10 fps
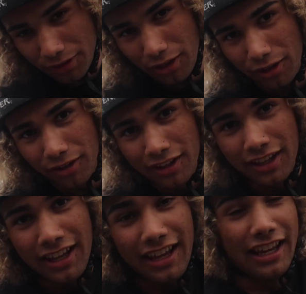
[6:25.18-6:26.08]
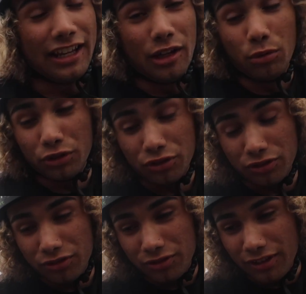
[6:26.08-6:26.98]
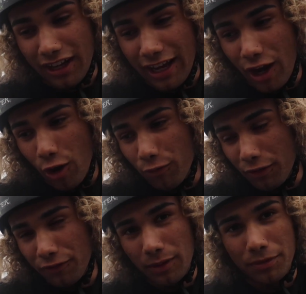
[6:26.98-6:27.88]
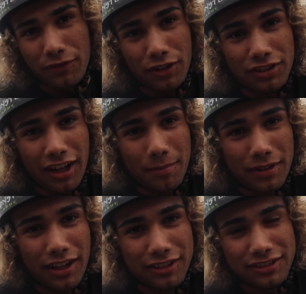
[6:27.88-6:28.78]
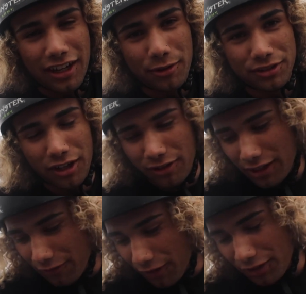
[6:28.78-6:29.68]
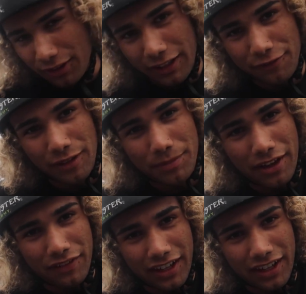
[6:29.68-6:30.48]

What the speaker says: Tahoe, and I overflipped the first time because I was not ready for it to like flip that